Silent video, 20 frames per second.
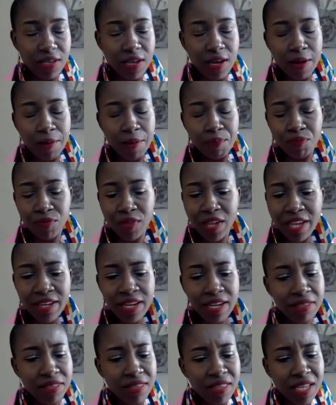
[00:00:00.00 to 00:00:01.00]
and
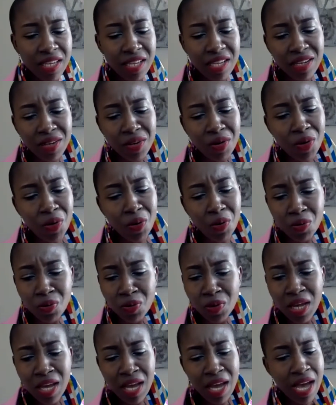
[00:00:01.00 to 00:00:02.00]
then thinking, oh,
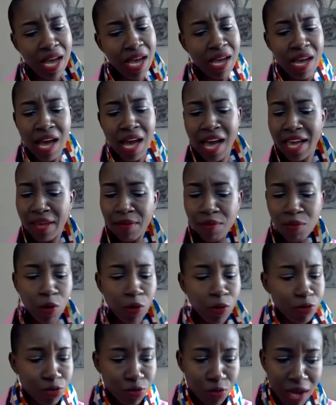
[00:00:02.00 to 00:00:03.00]
I am
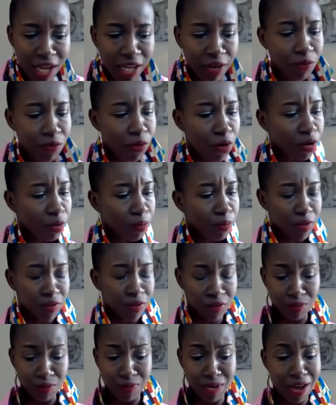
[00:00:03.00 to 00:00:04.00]
also at rock
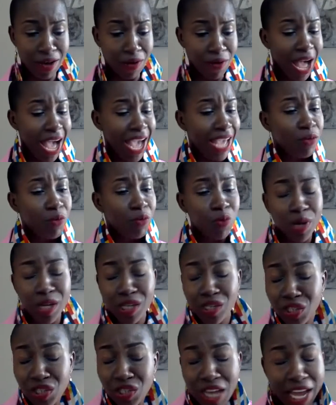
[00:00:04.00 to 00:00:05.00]
bottom now. I
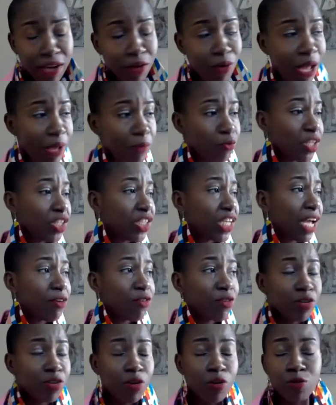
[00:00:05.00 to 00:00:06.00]
wish I
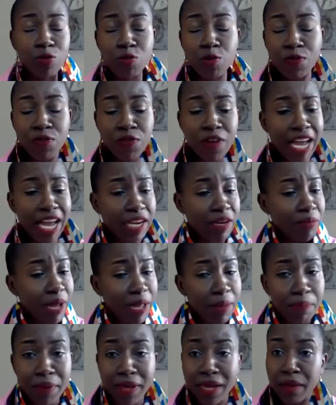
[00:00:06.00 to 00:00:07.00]
could also find
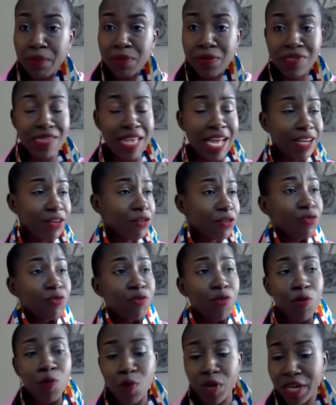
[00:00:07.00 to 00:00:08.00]
my purpose. I don't
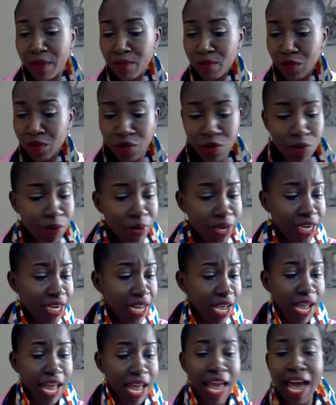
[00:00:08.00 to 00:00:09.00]
know what I'm doing.
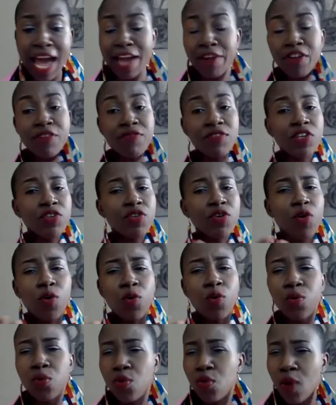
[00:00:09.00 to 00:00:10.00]
I don't even
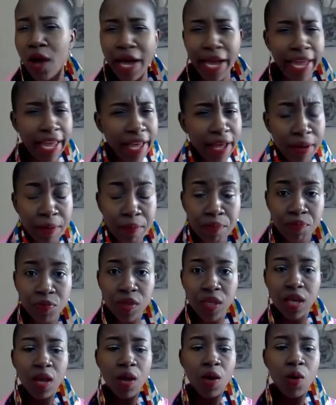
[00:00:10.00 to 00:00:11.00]
know who I am.
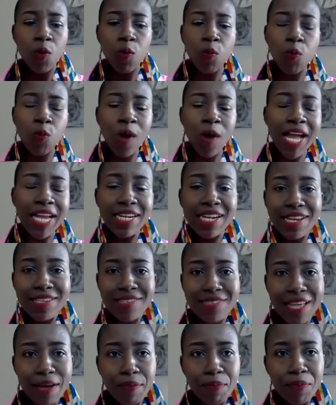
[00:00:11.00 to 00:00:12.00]
Where
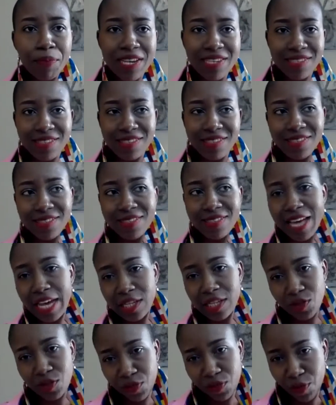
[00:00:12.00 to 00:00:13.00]
does that person
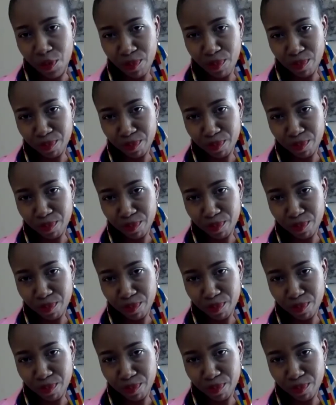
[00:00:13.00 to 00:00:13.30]
start from?